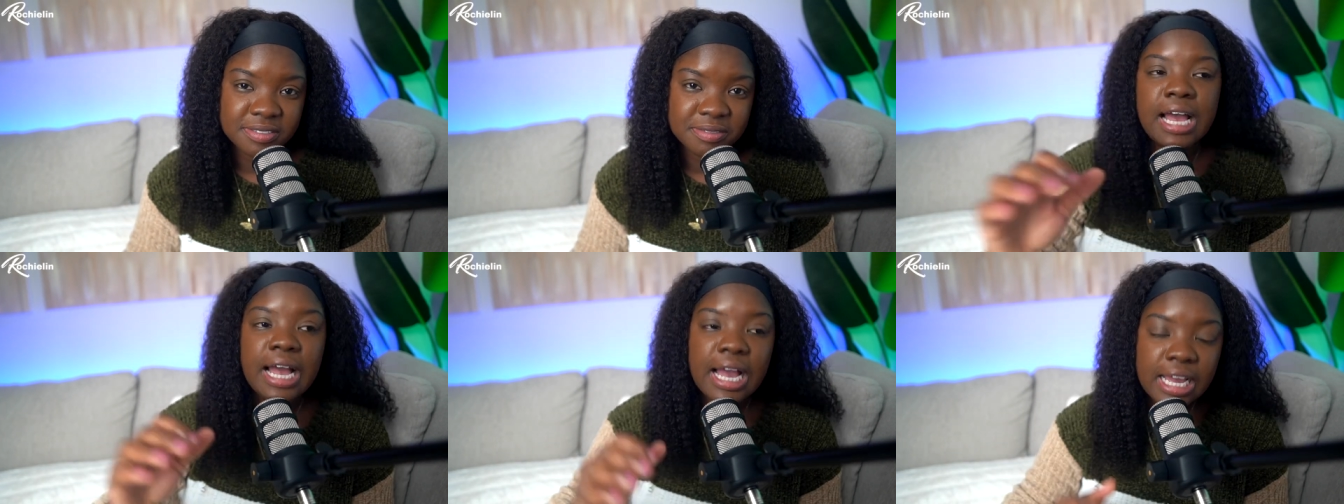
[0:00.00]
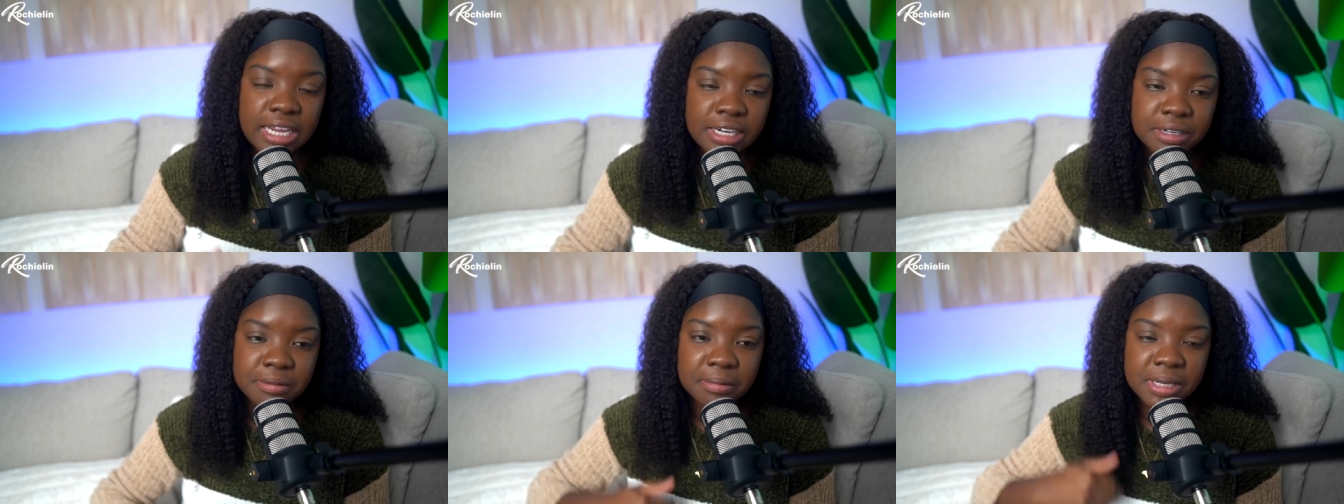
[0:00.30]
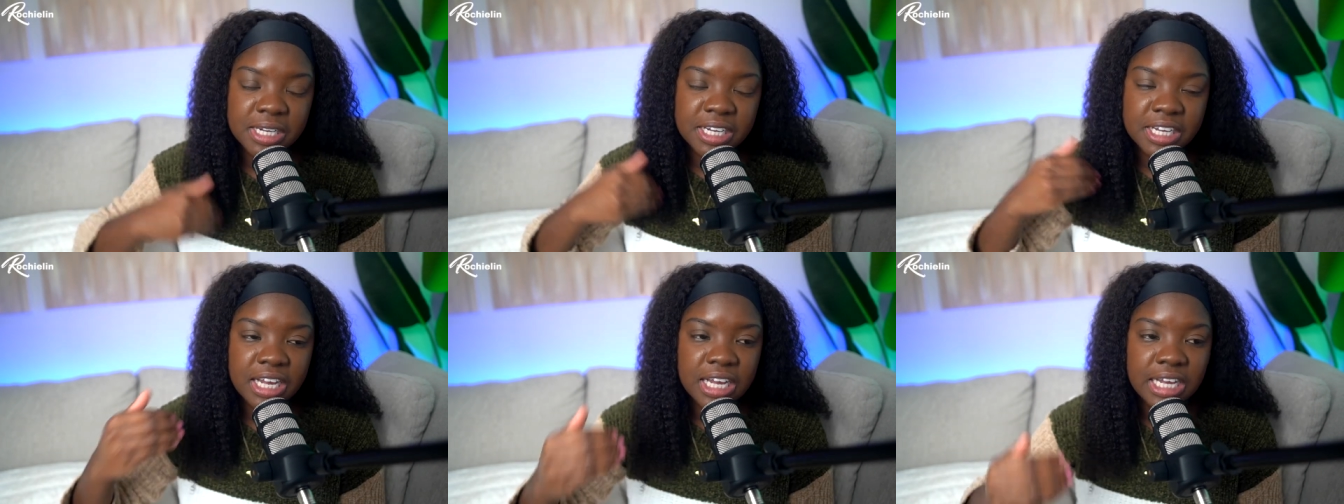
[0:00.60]
And
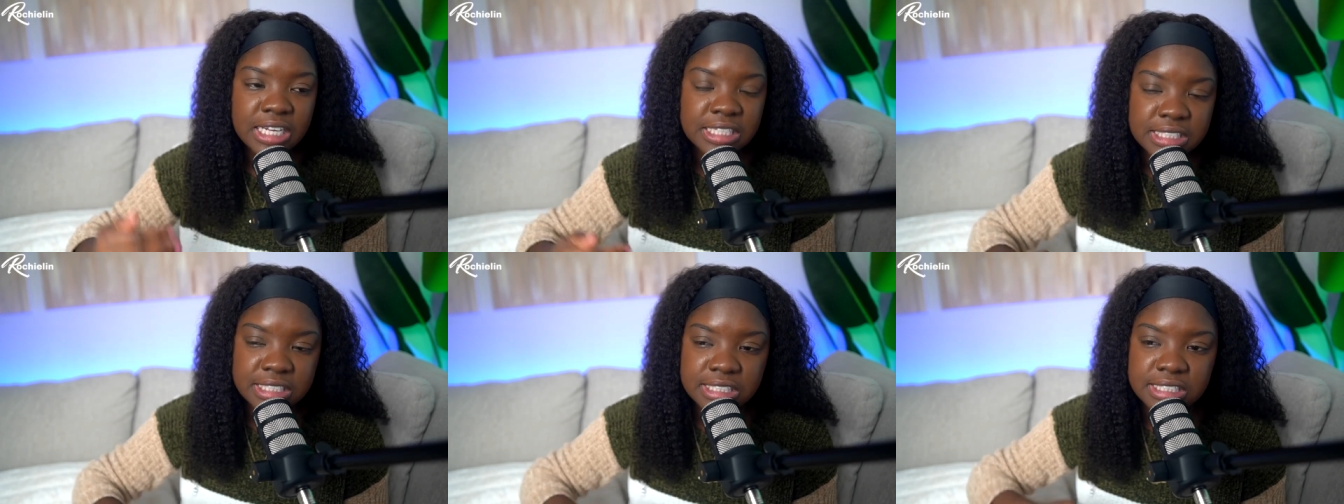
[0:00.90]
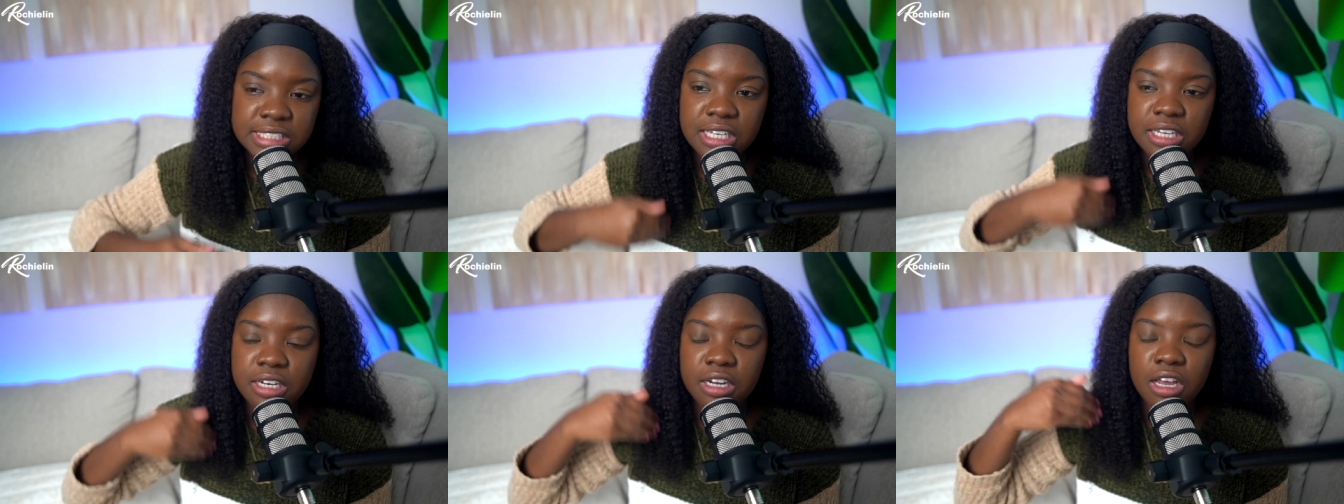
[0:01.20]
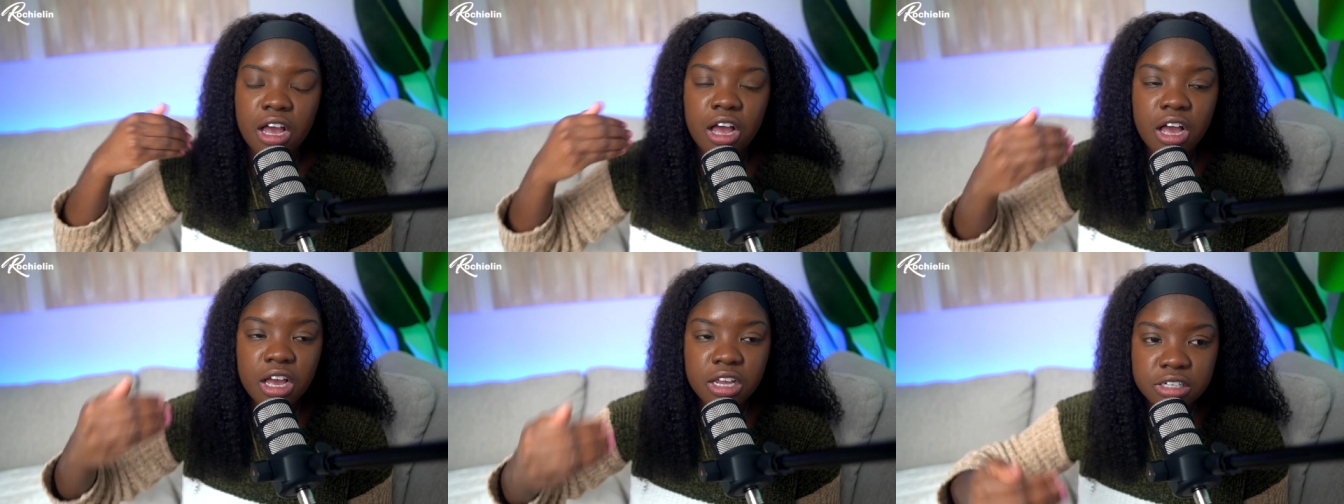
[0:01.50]
because it's an
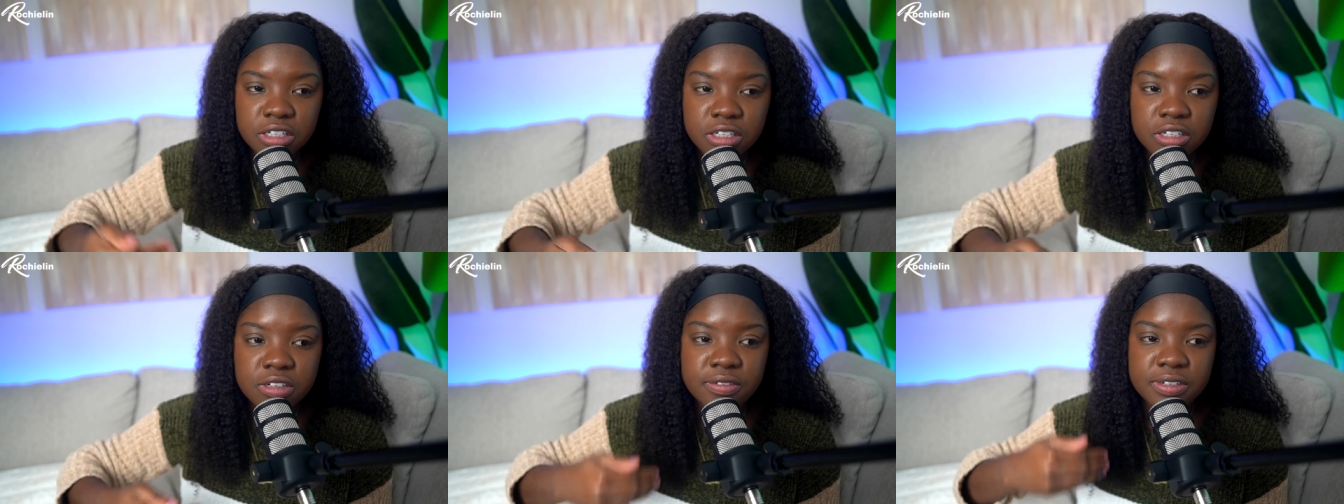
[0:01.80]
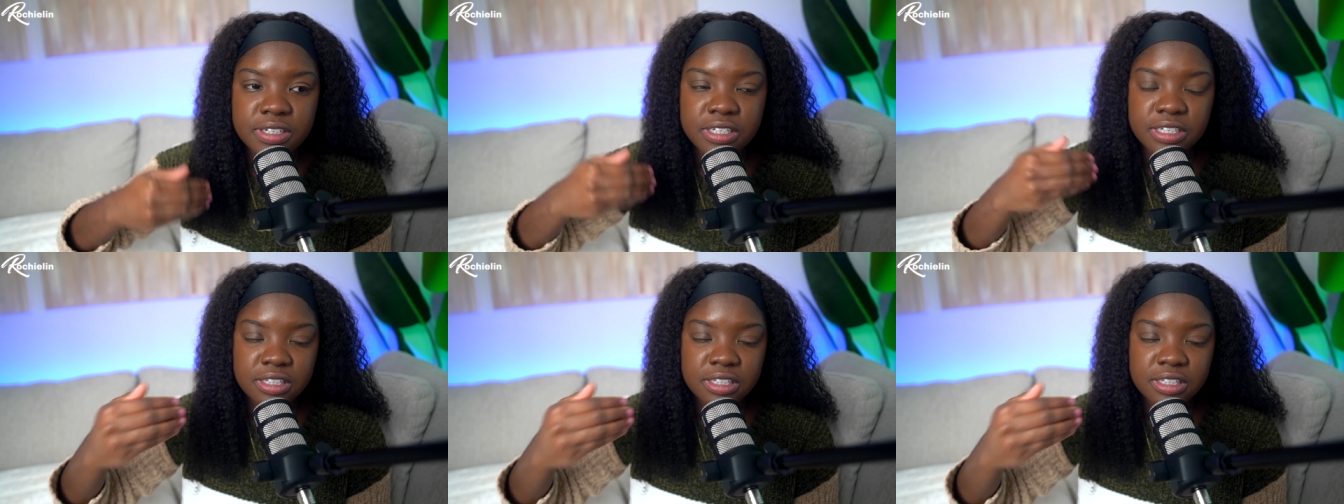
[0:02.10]
ongoing